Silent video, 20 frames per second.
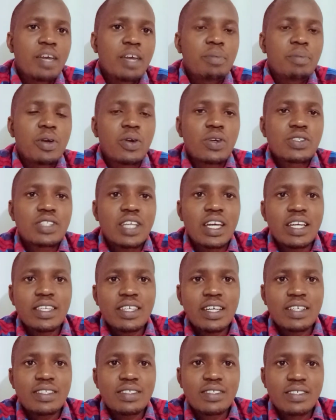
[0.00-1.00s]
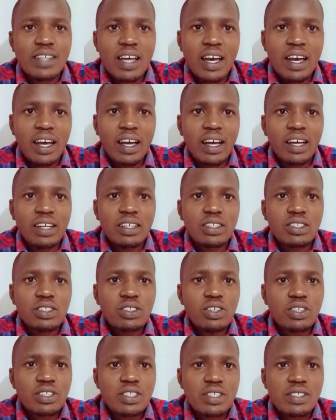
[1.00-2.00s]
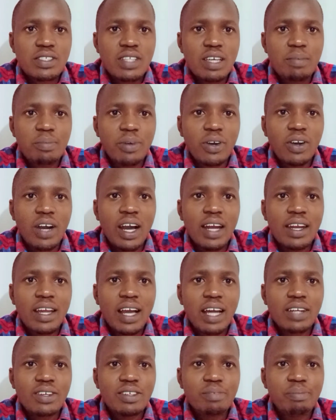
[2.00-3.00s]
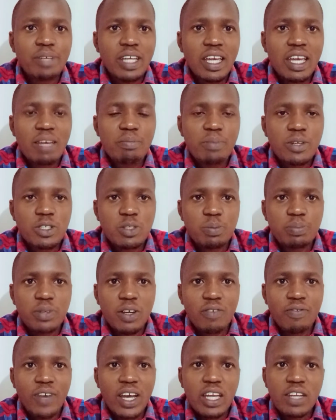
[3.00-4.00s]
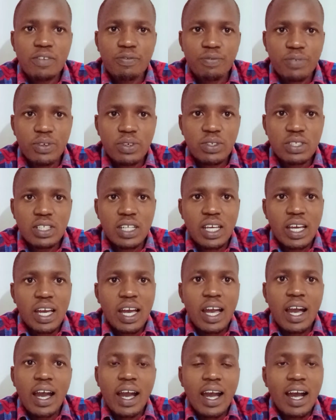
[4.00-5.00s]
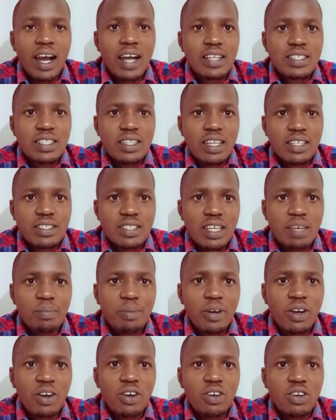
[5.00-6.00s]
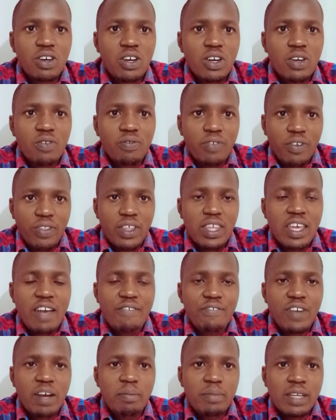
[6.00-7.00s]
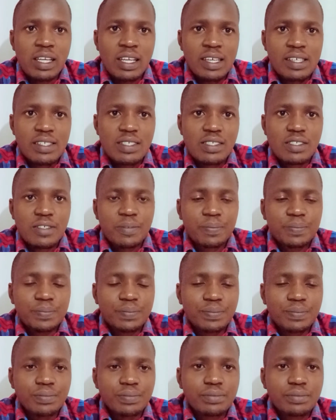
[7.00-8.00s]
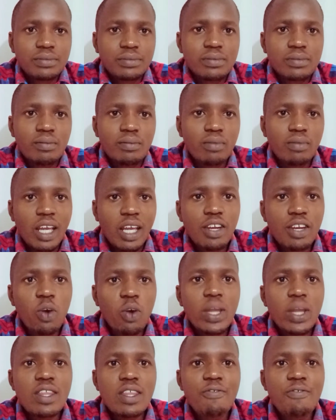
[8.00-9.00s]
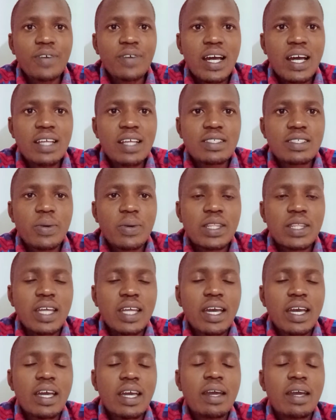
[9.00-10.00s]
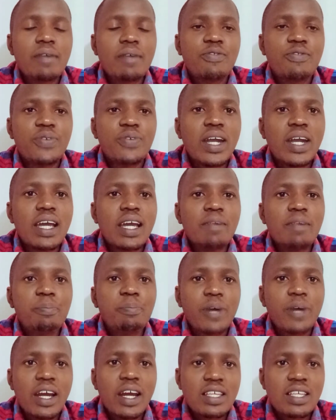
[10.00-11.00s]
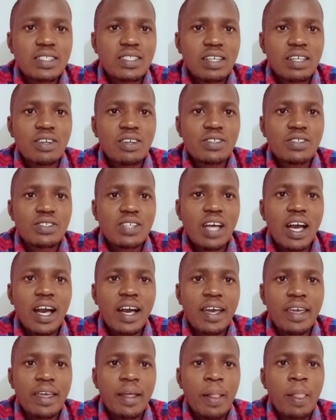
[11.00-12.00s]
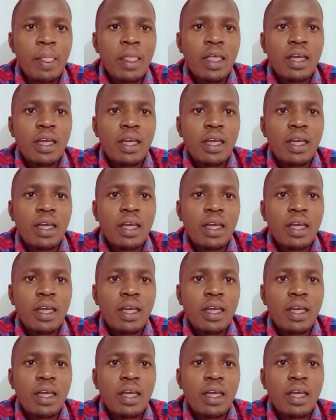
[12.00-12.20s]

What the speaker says: because Kenyans are not stable and cannot be able to provide food at the table for their families. Now, when the fuel price goes high,